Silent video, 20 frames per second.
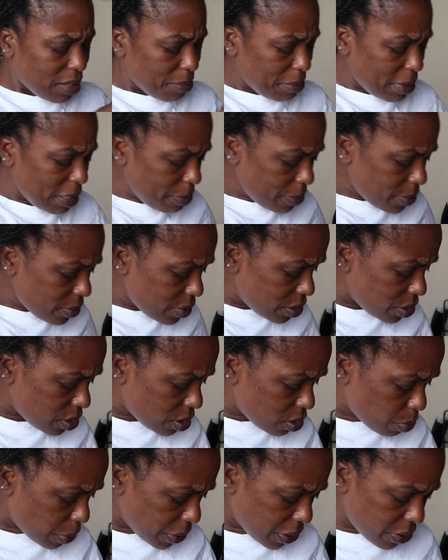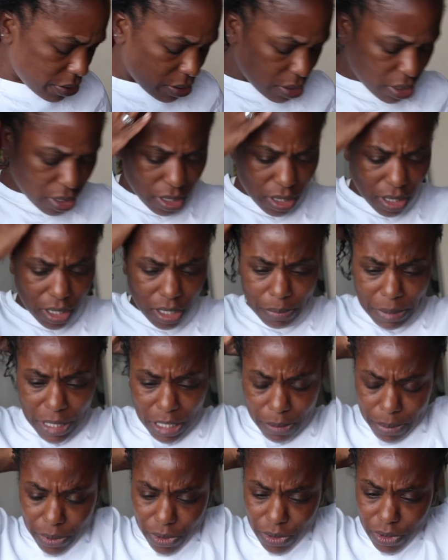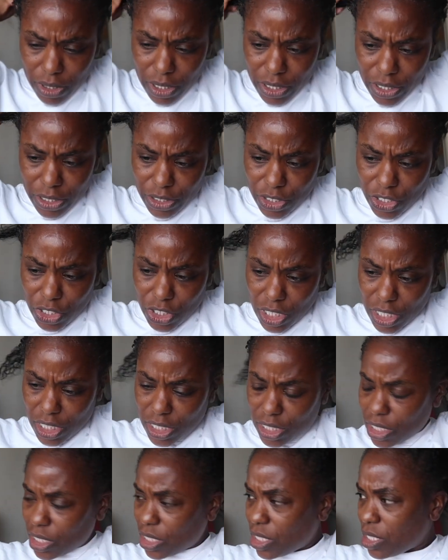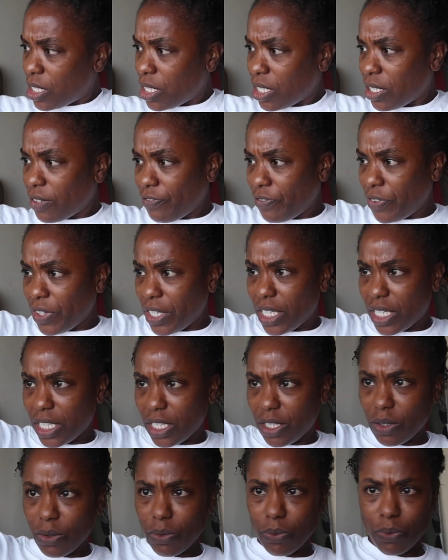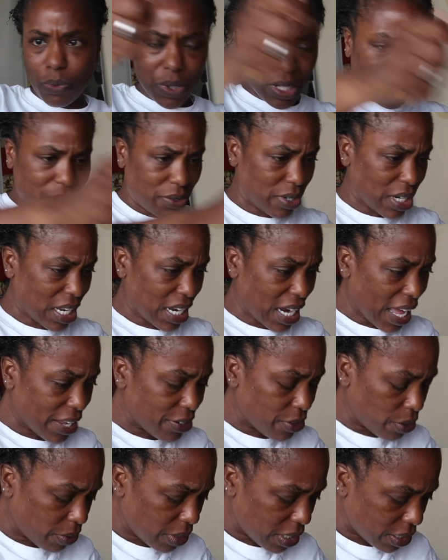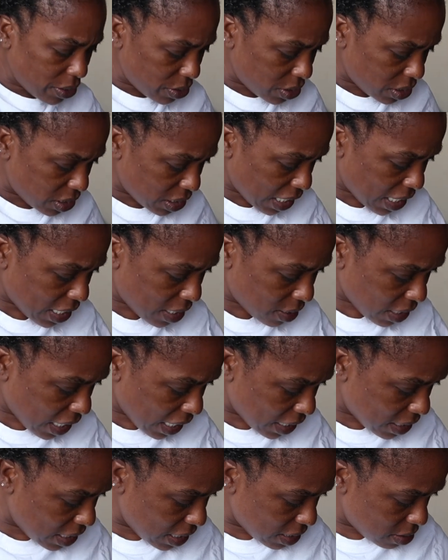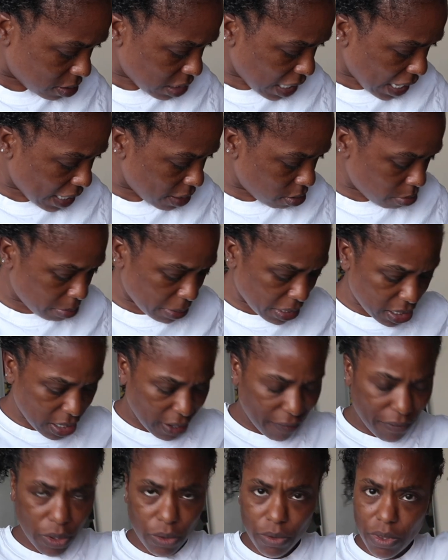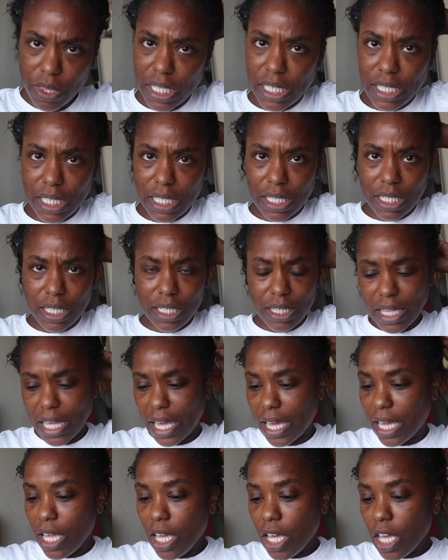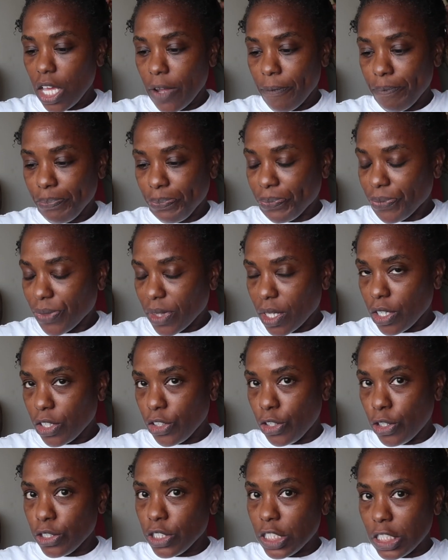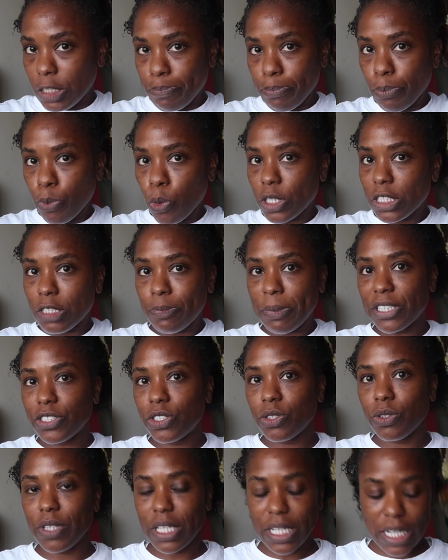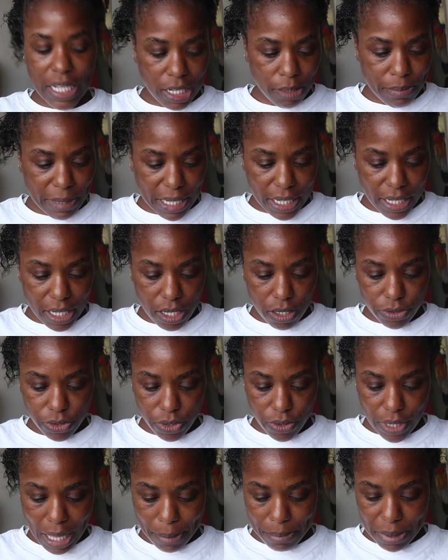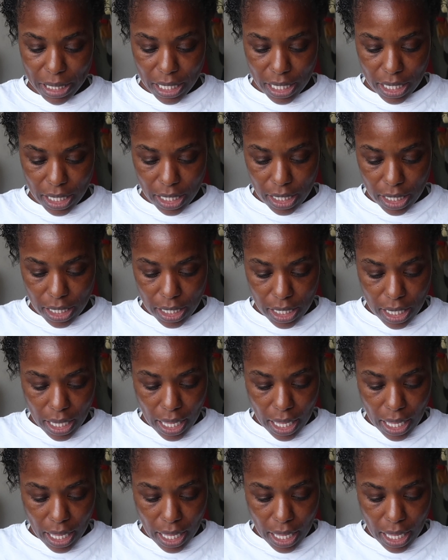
People are just weird, y'all. People are just freaking weird. And I don't understand like the entitlement of you thinking that you're more special than anybody else on that plane,